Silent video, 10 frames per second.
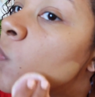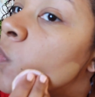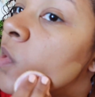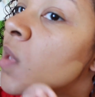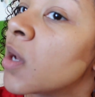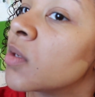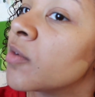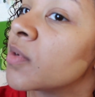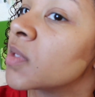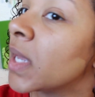See how
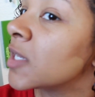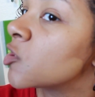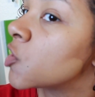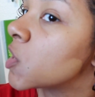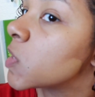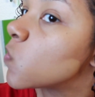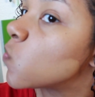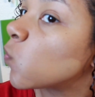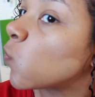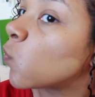different that is already?
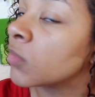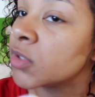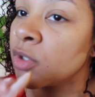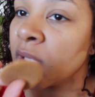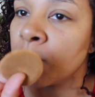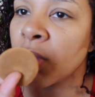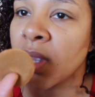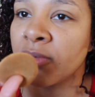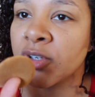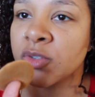So you get more
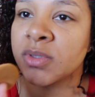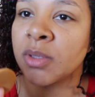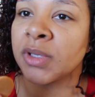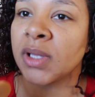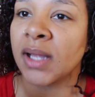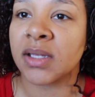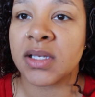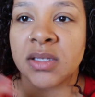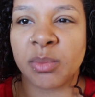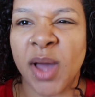coverage with something like
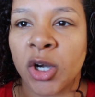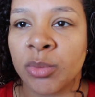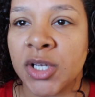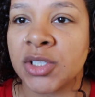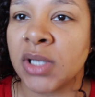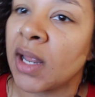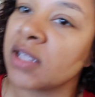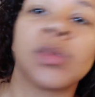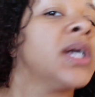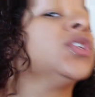this. A powder brush, not
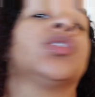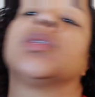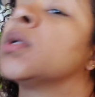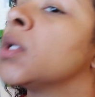as much.